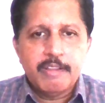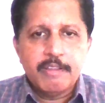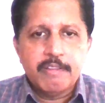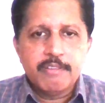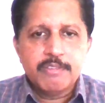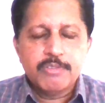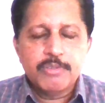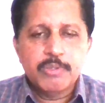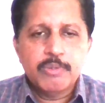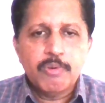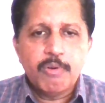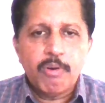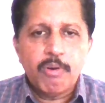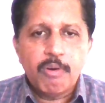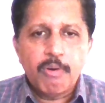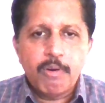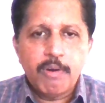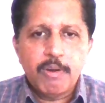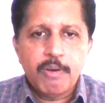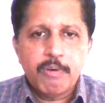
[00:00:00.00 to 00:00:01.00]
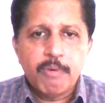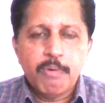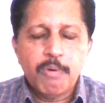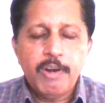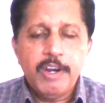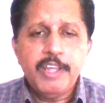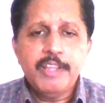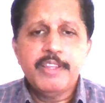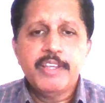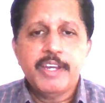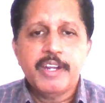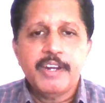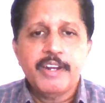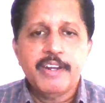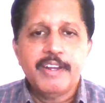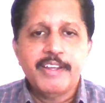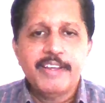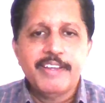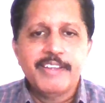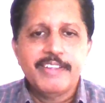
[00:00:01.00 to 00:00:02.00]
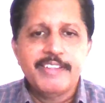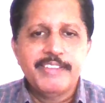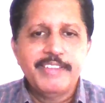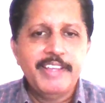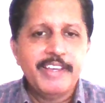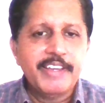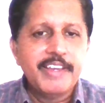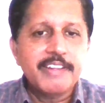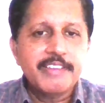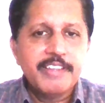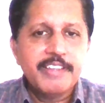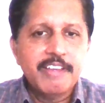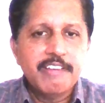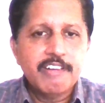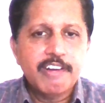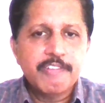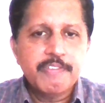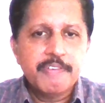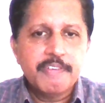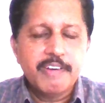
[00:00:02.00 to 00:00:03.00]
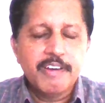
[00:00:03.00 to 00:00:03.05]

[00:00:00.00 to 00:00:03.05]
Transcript: So only then they can think of